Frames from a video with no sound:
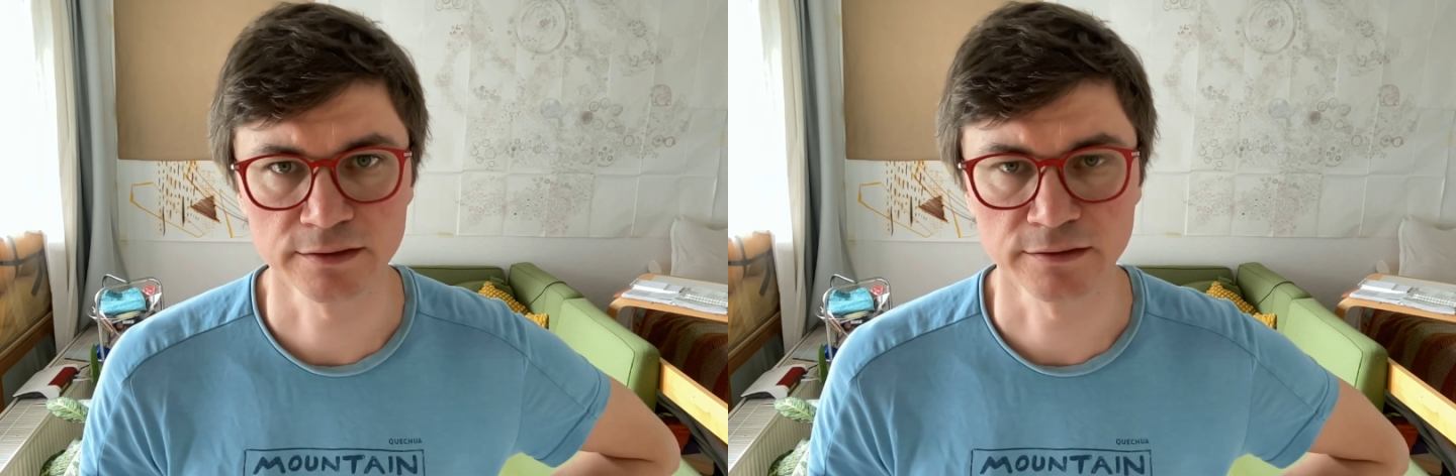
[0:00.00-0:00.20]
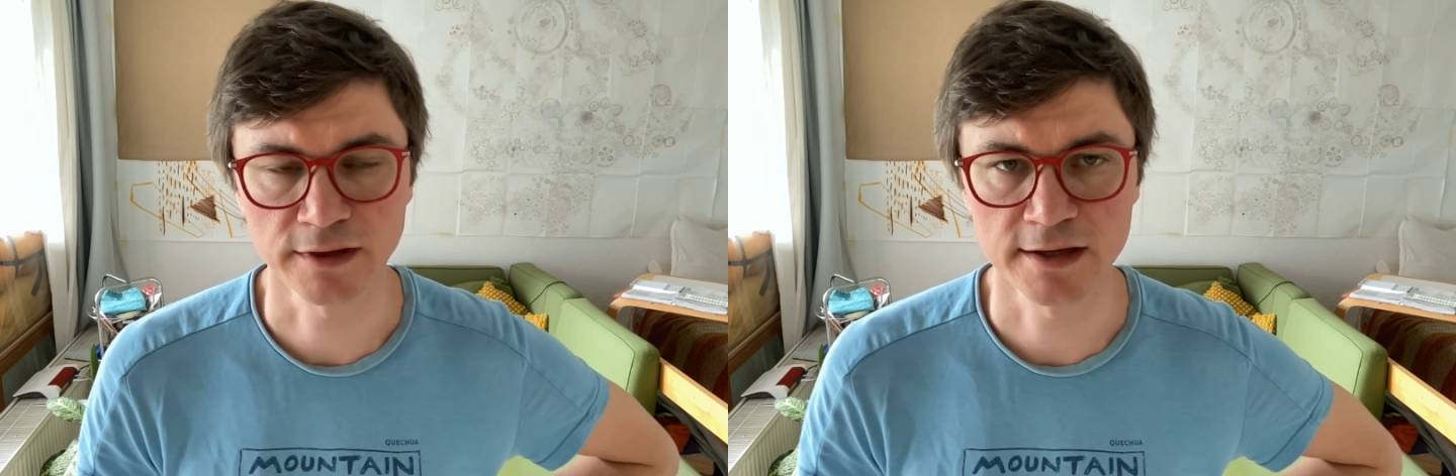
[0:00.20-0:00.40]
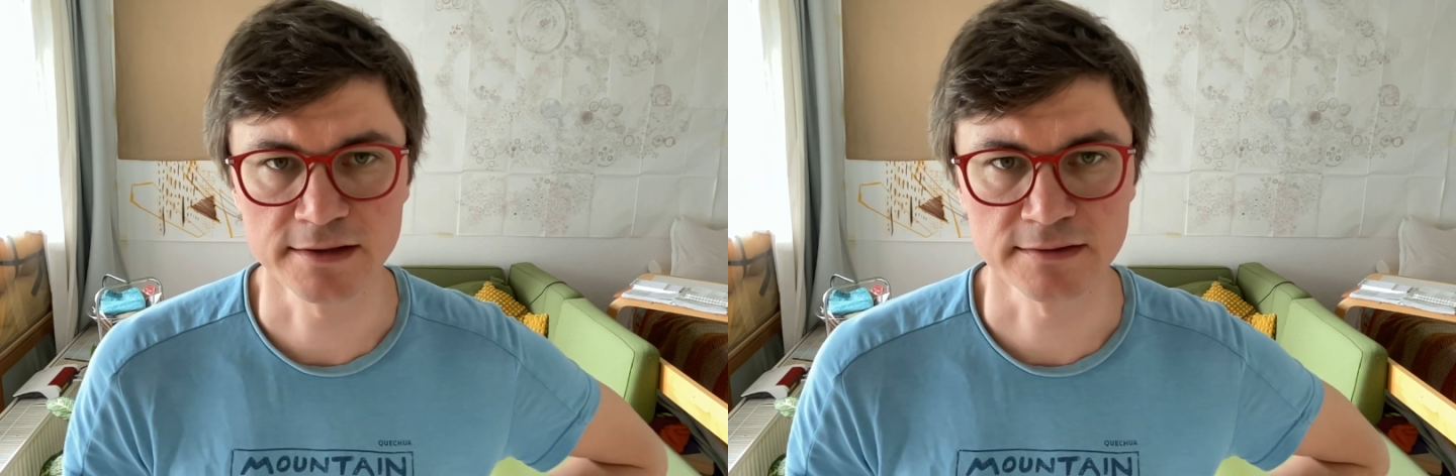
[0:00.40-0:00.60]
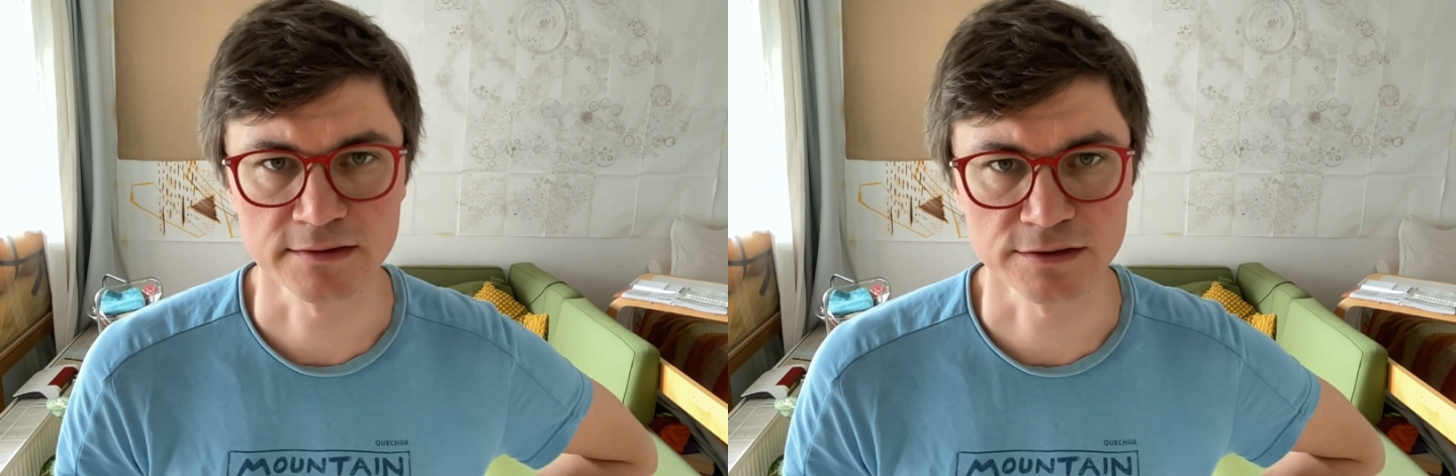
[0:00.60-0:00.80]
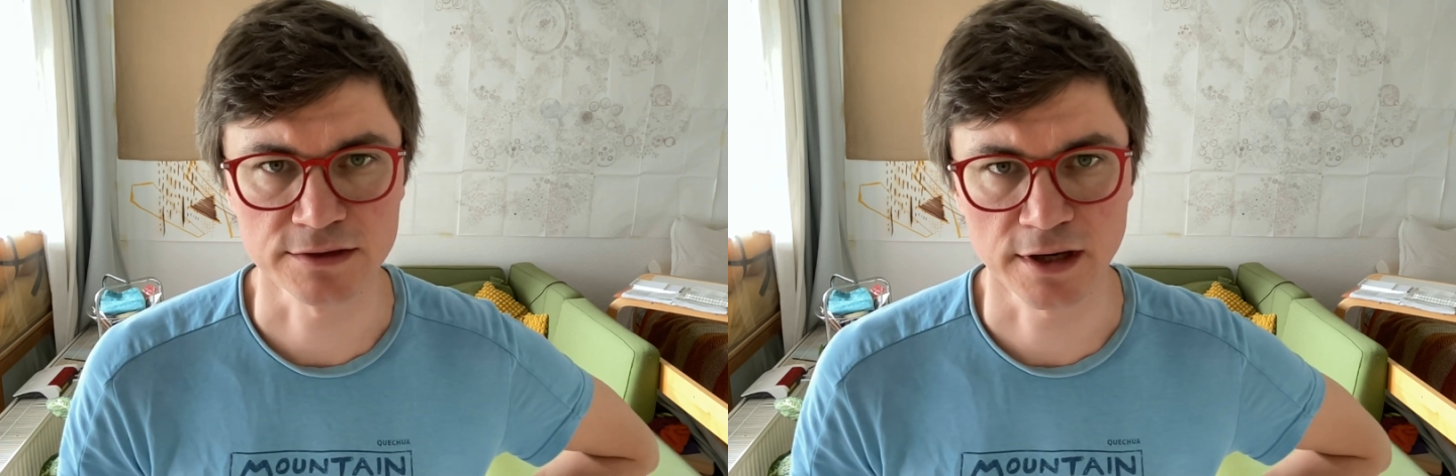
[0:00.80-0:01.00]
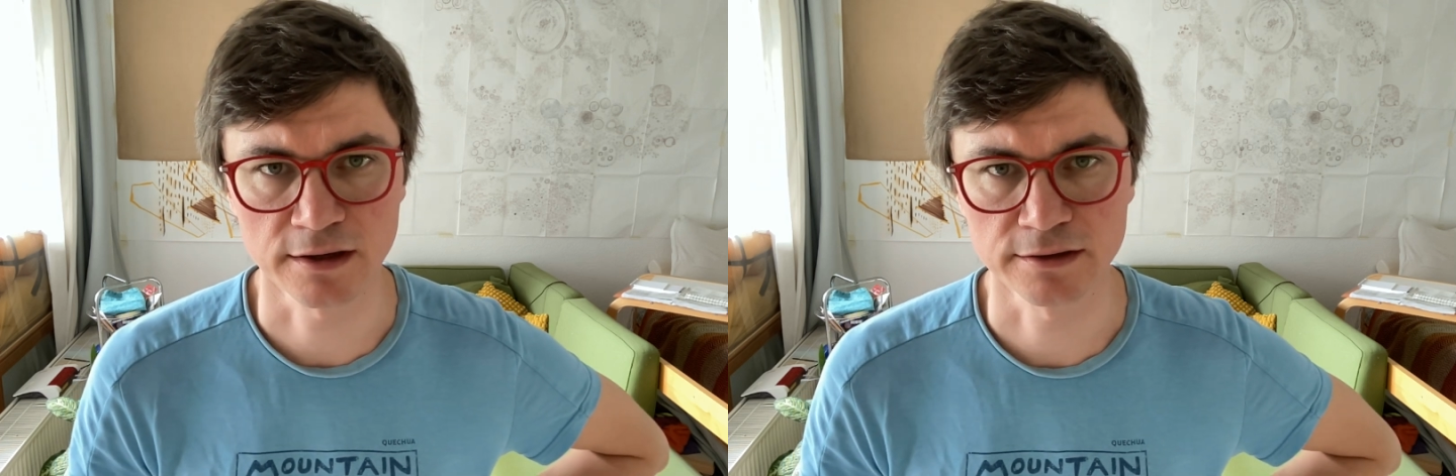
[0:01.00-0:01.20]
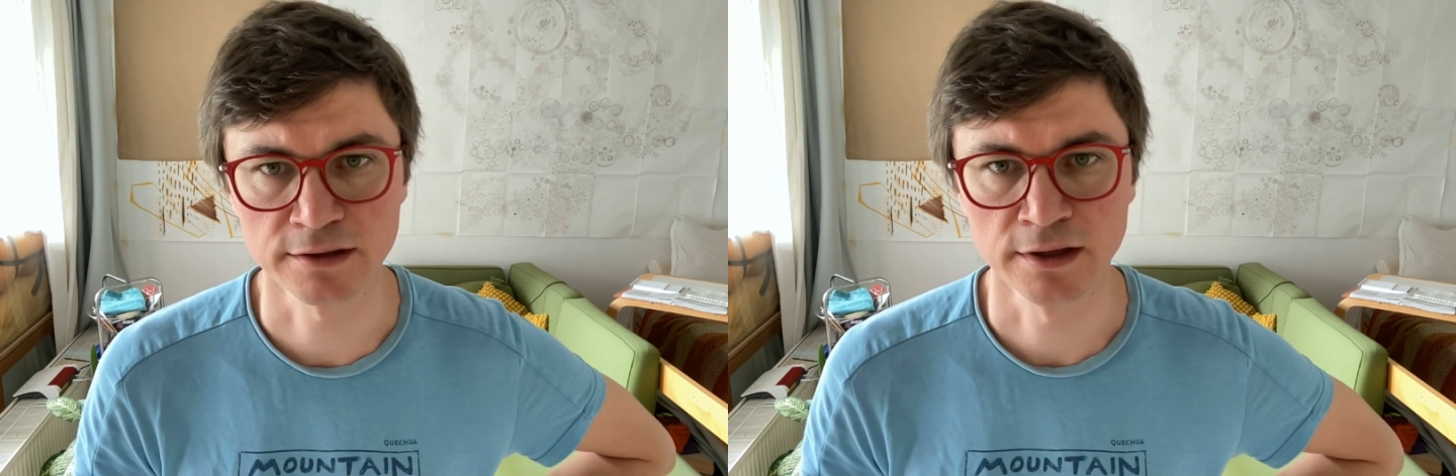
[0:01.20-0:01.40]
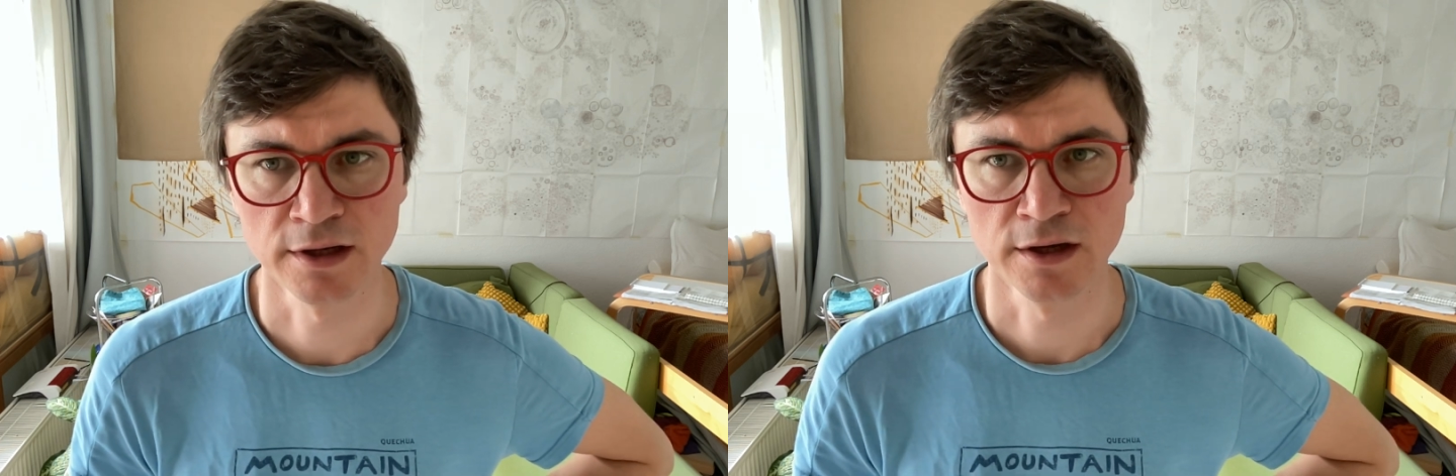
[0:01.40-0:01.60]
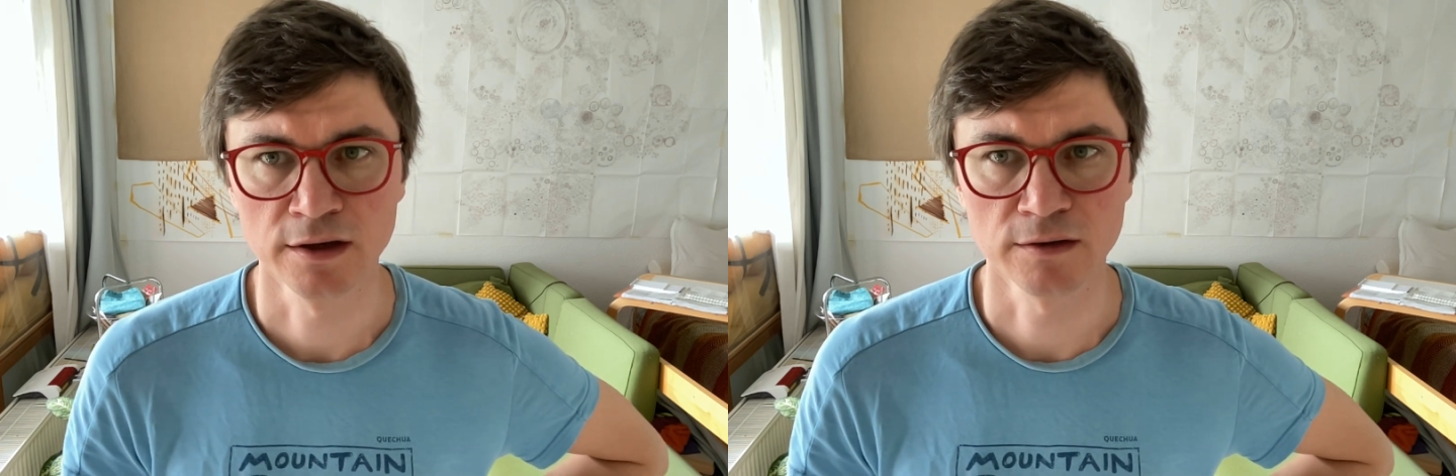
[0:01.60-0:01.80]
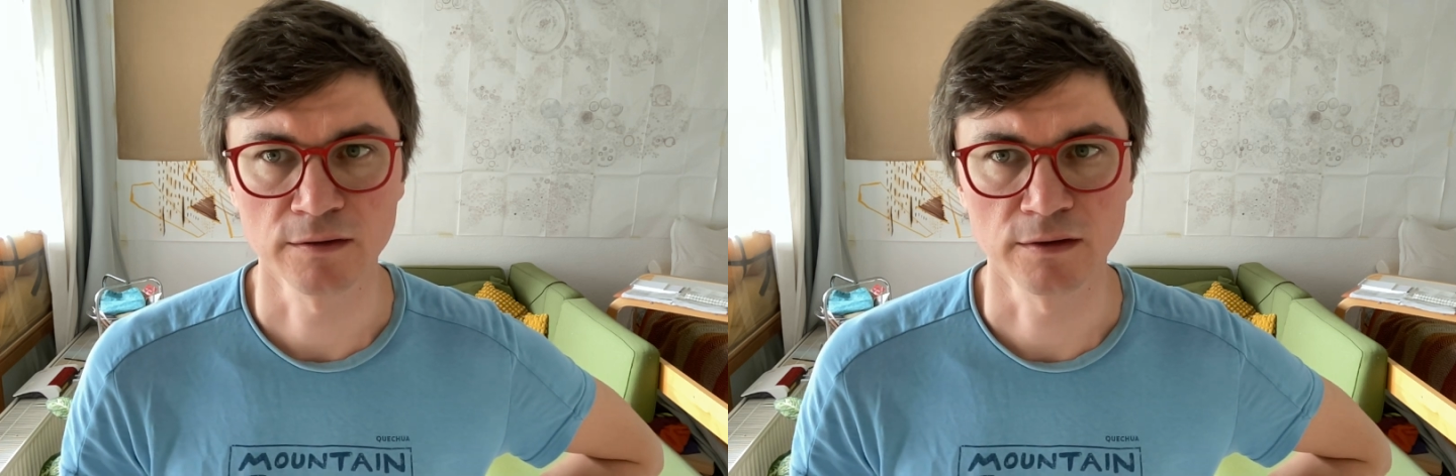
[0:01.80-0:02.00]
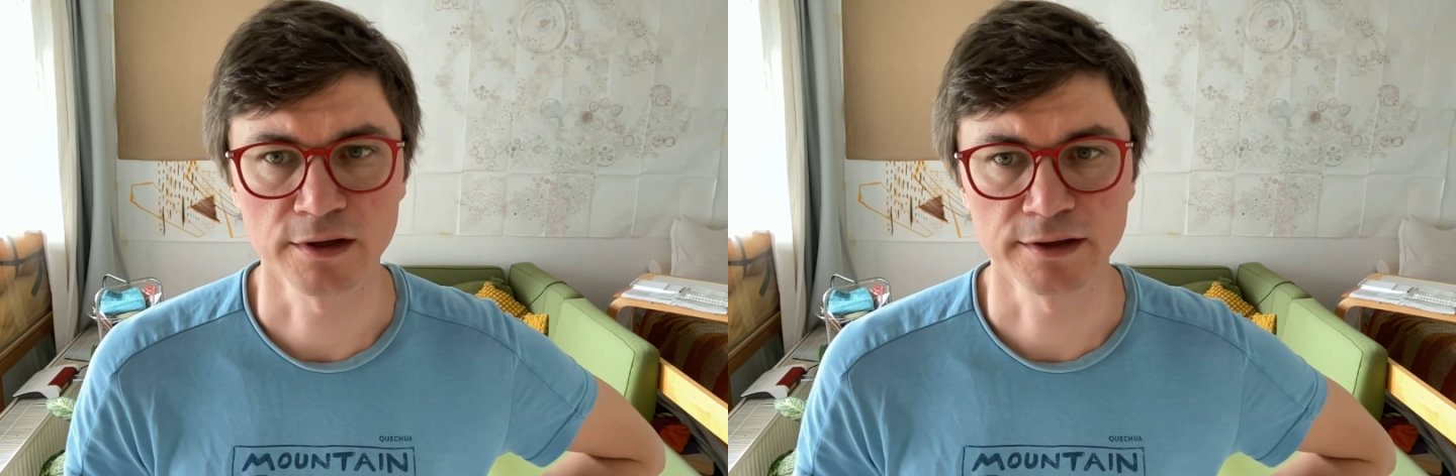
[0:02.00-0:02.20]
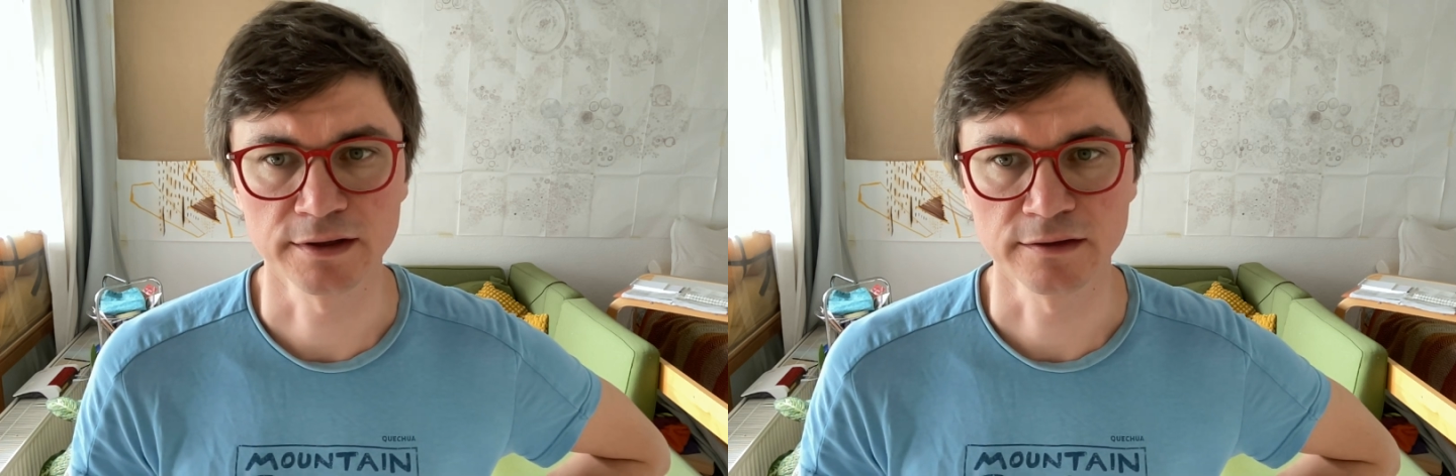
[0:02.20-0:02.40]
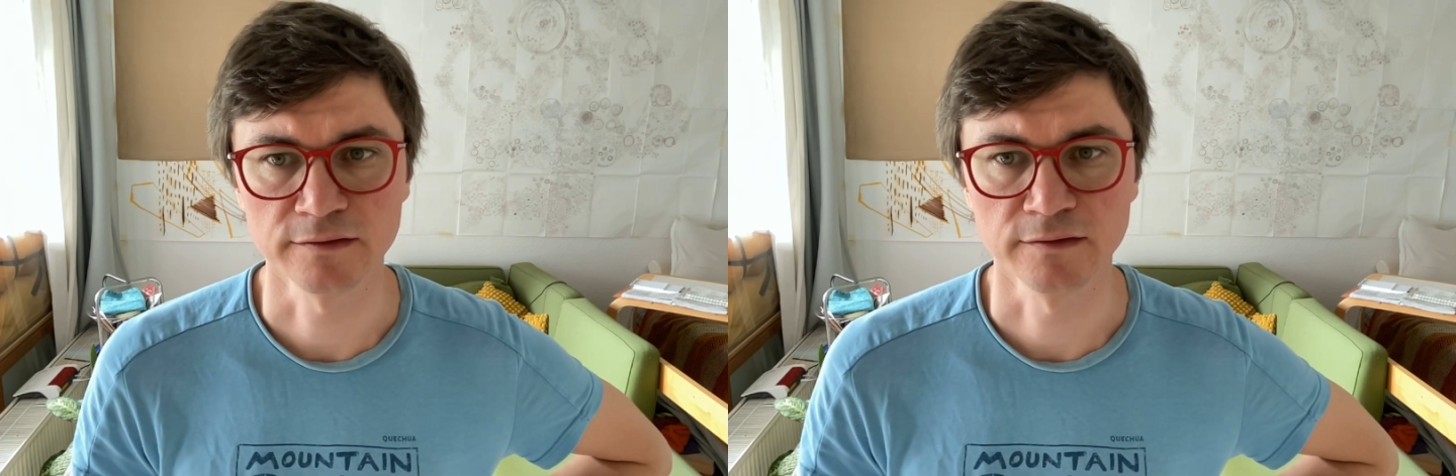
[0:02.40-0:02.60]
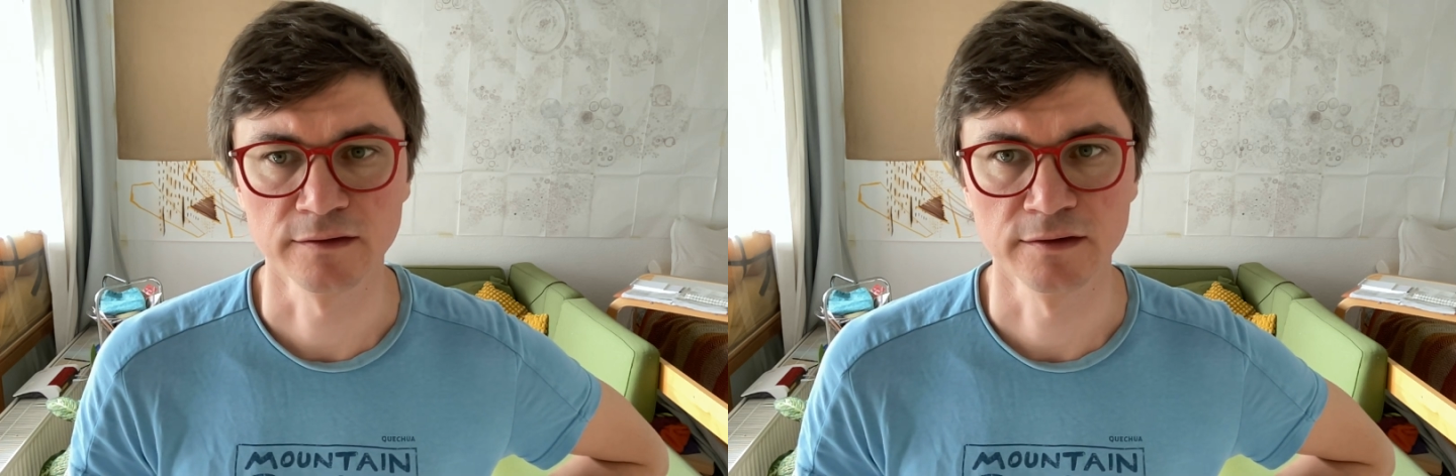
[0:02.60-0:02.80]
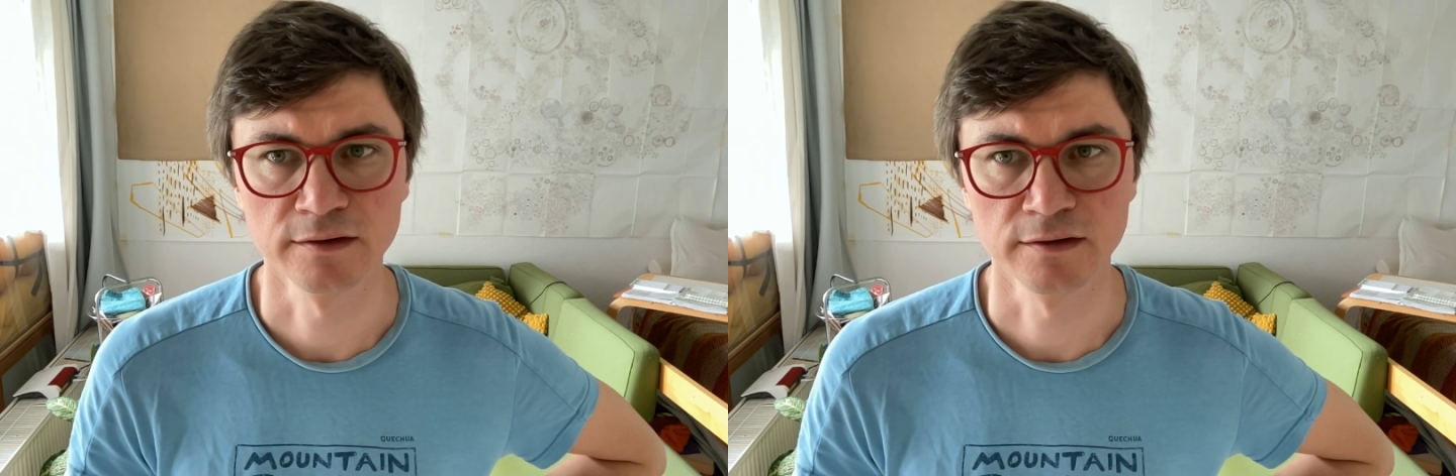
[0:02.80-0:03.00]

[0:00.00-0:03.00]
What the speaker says: today's shared coordinates.